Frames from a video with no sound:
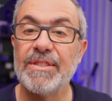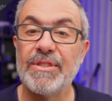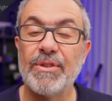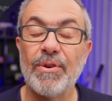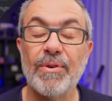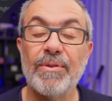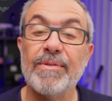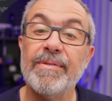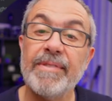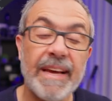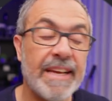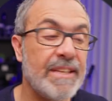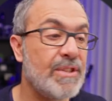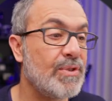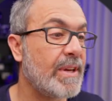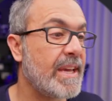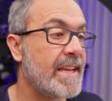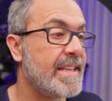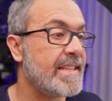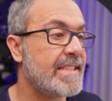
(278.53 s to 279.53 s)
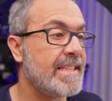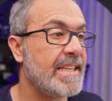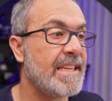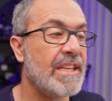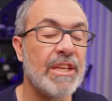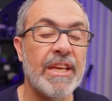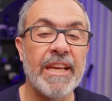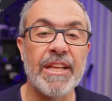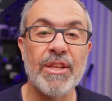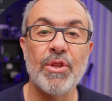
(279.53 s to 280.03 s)
So as you can
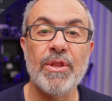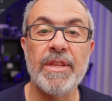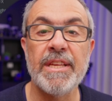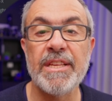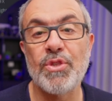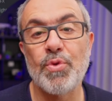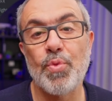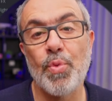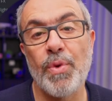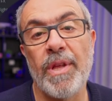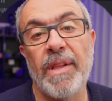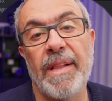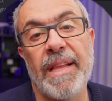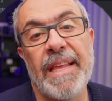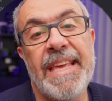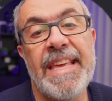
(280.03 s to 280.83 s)
see, this will